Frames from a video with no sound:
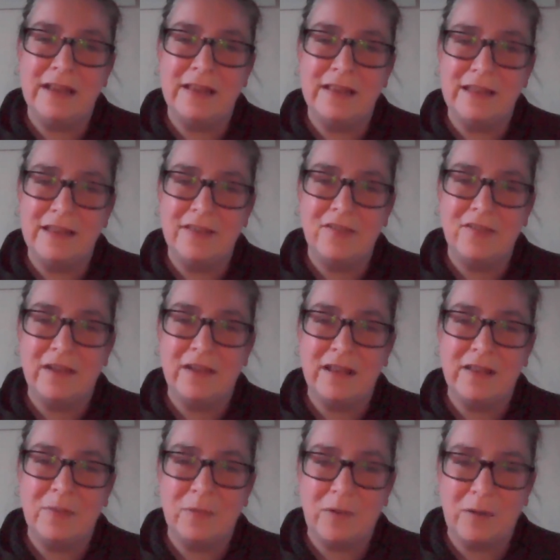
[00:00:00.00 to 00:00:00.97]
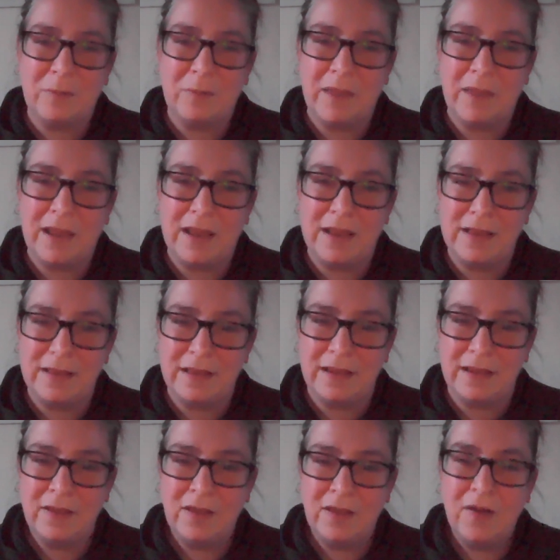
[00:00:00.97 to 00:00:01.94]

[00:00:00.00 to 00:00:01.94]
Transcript: and these trees were amazing.